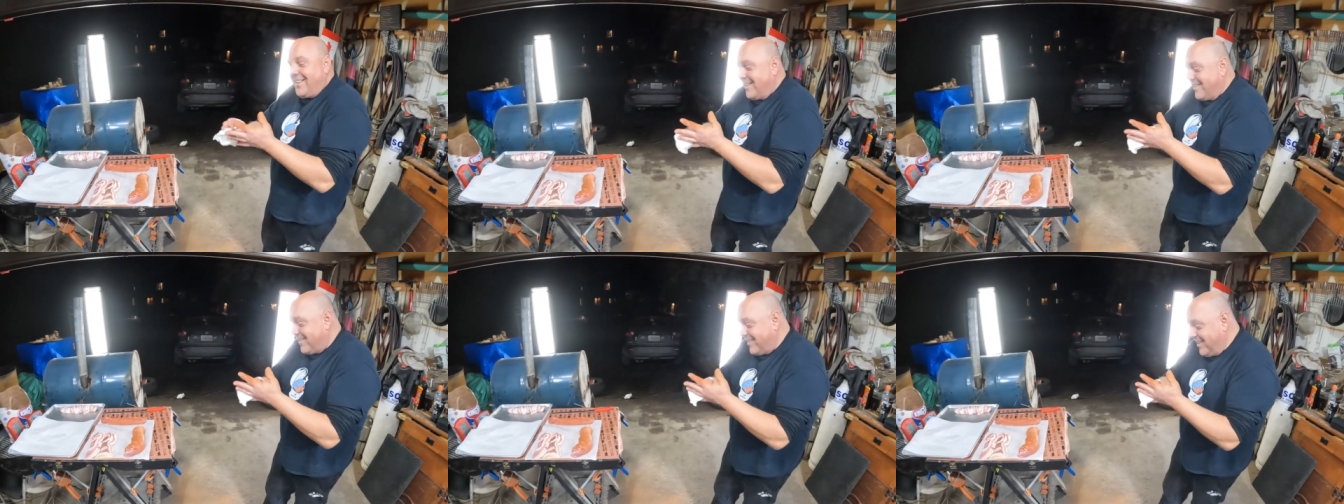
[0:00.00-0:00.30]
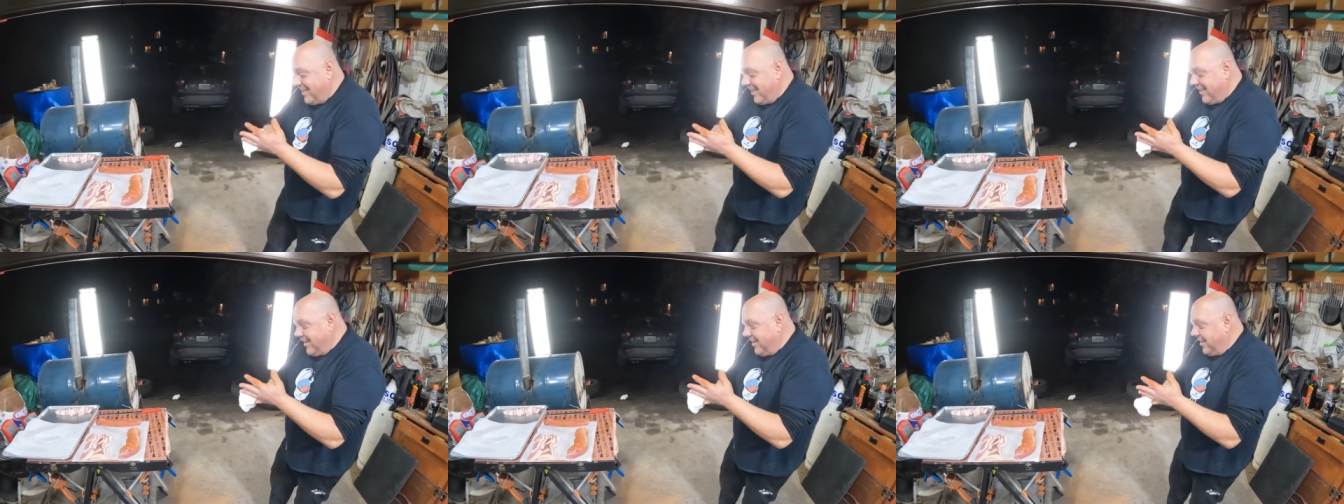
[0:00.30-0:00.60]
That's
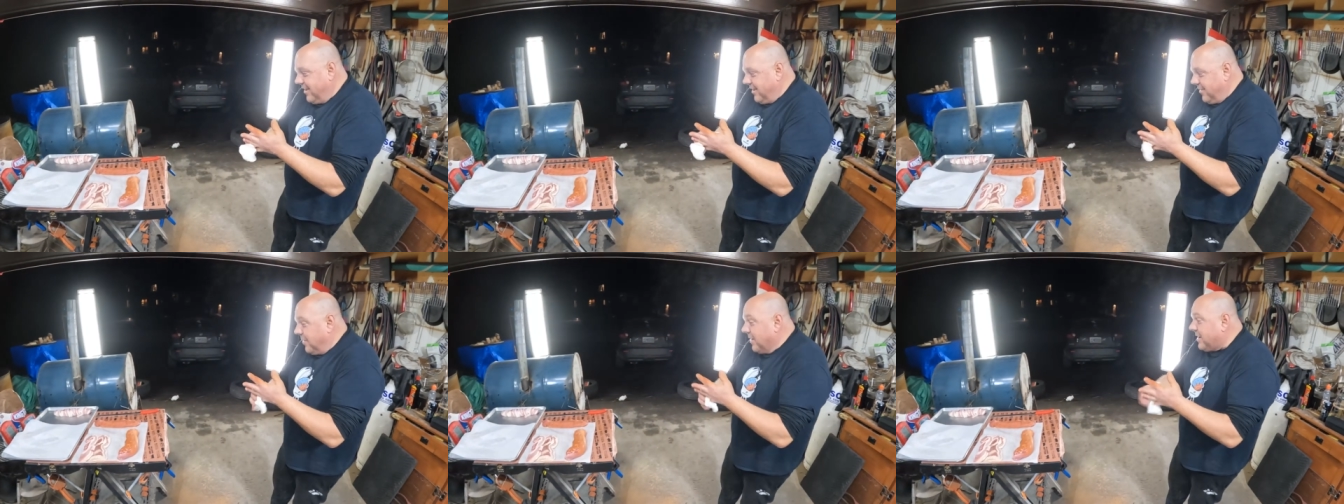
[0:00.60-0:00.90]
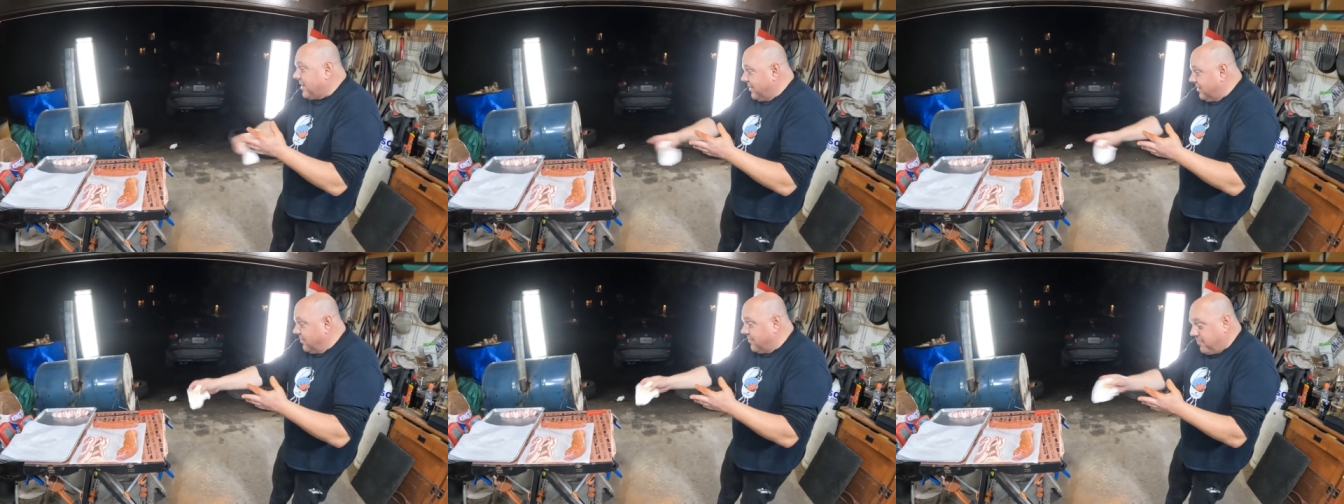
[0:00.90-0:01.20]

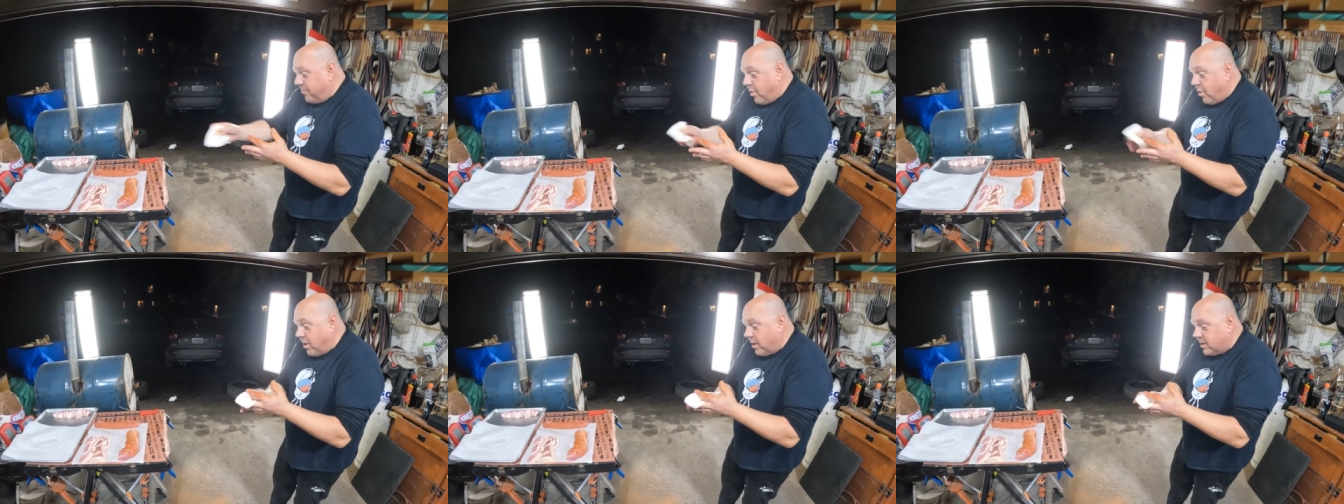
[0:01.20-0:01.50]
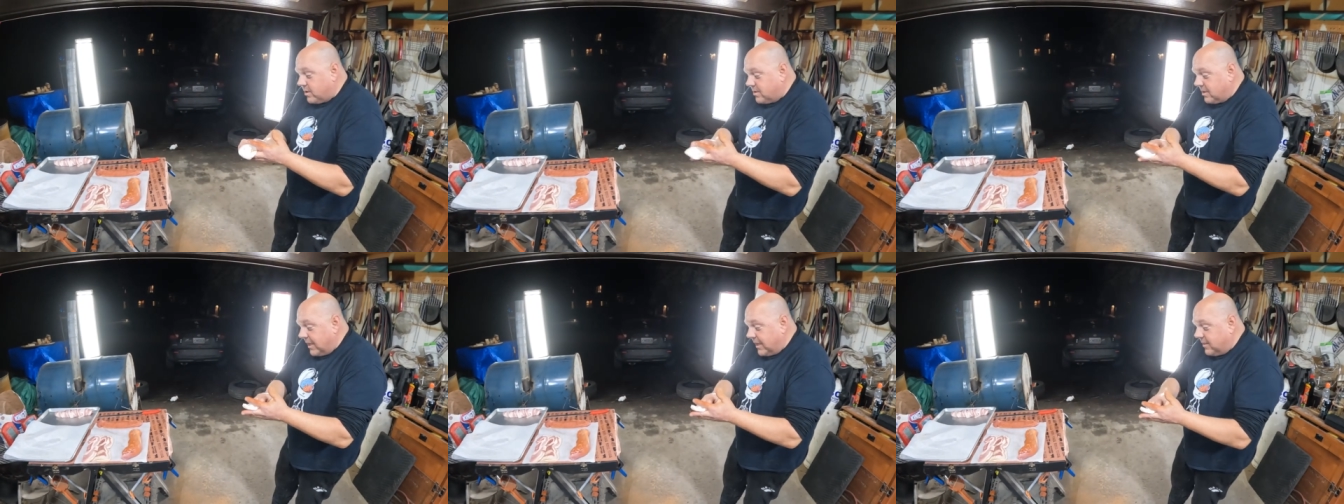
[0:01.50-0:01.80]
because of
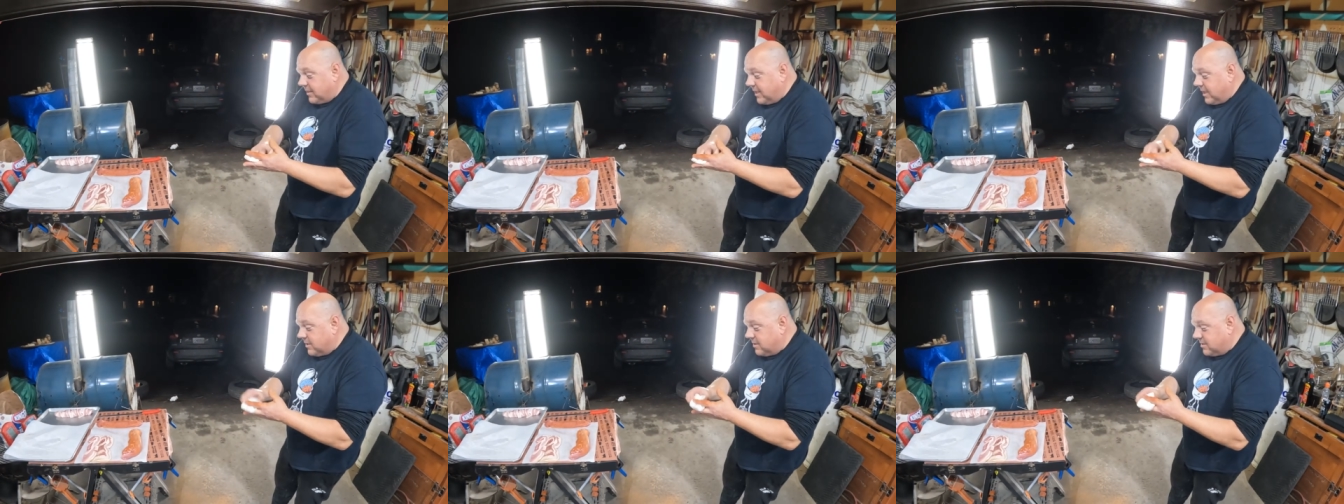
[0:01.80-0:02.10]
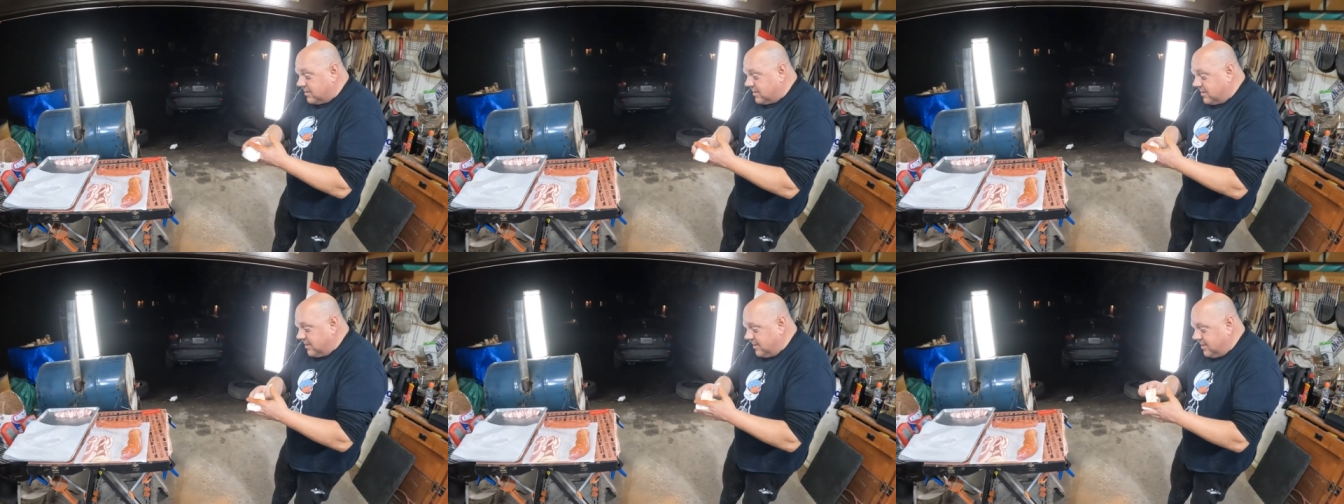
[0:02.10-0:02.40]
porks like
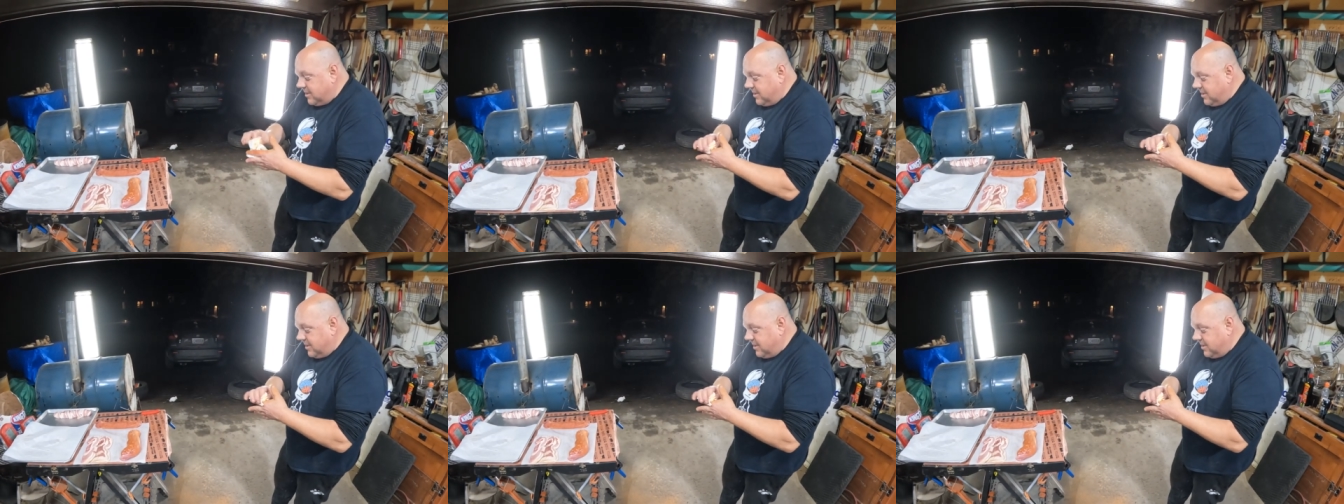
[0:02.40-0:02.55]
this.